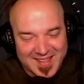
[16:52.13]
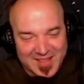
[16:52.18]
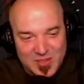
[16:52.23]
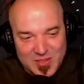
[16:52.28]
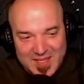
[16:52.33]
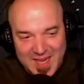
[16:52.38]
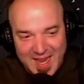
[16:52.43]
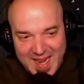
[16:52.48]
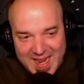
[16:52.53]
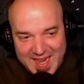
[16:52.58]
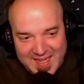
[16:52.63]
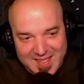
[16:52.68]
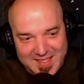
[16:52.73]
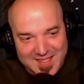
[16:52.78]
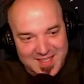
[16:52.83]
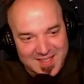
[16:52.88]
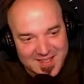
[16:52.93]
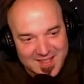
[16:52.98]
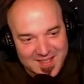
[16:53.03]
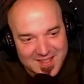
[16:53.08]
Those
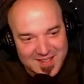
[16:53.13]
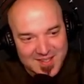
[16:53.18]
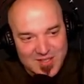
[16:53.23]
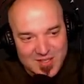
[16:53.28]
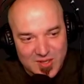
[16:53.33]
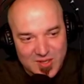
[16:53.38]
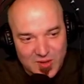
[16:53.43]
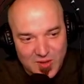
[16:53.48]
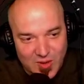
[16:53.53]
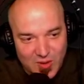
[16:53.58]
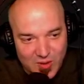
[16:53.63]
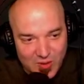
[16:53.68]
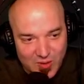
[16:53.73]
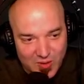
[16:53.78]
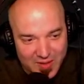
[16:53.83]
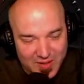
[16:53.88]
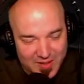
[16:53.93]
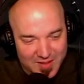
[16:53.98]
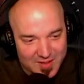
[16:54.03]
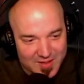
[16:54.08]
hands, so
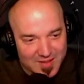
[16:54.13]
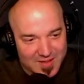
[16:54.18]
cold.